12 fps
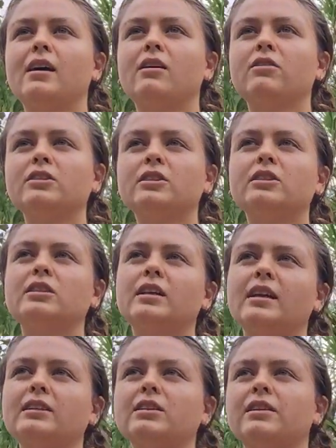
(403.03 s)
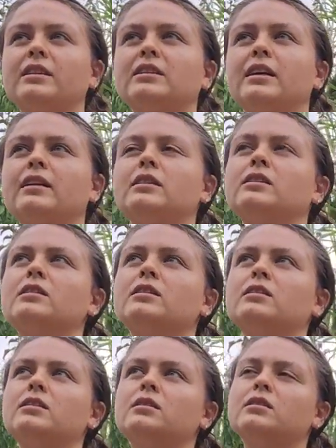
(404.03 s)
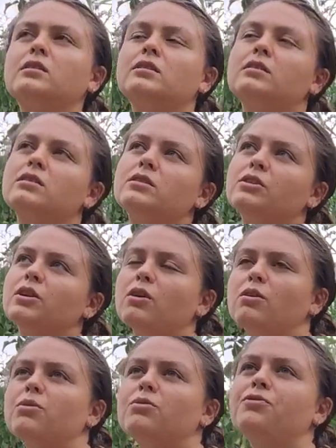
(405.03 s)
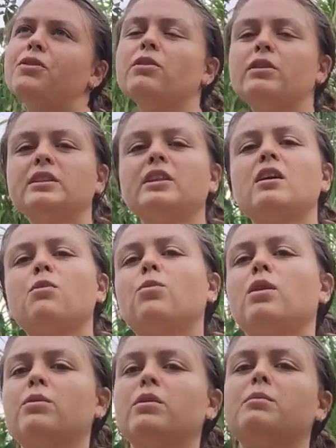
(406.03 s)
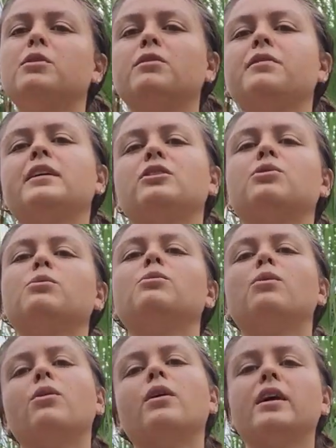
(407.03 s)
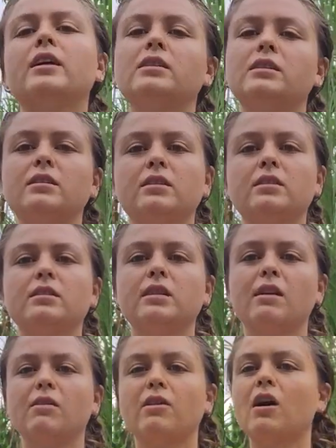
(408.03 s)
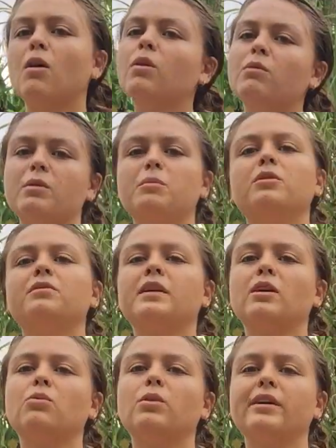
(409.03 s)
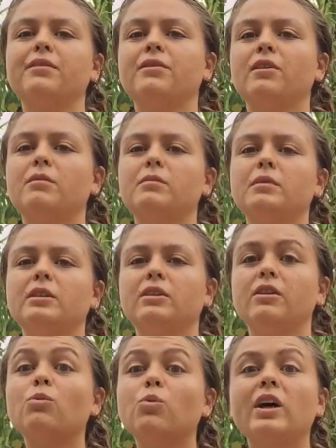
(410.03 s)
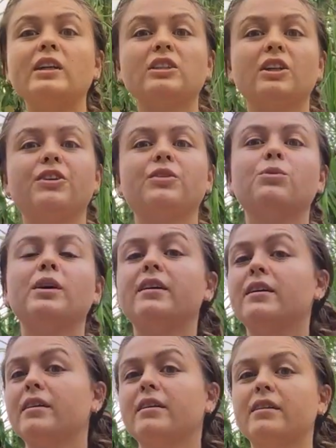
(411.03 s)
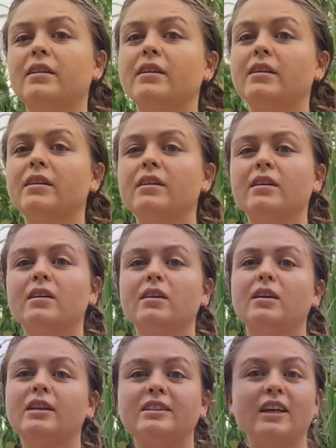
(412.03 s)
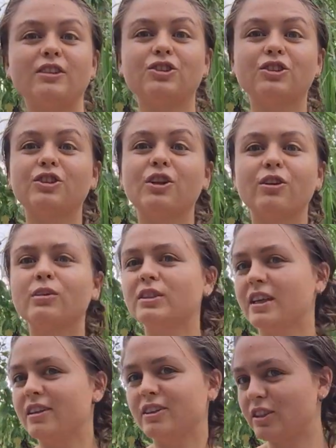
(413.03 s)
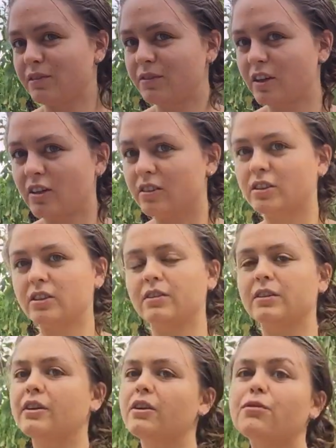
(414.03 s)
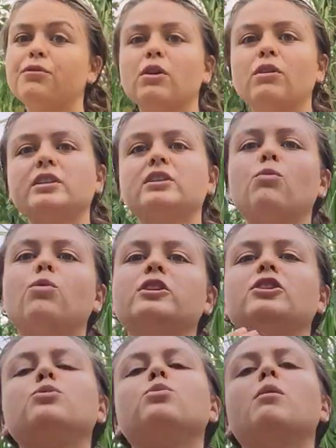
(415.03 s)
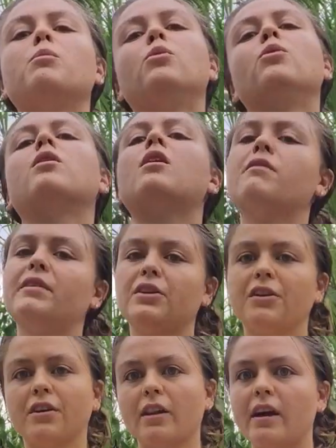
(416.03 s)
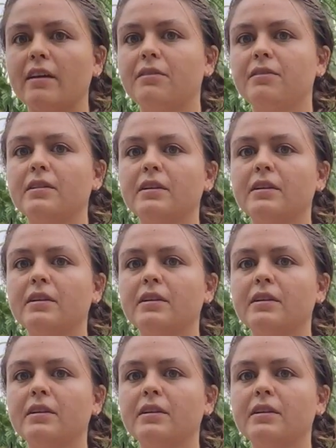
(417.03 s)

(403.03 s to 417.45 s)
And also just the last thought, it's like, you know, focusing on what we're moving towards and not what we're moving away from. You know, where the tension goes, energy flows. So, you know, focus on what you want more of in your life,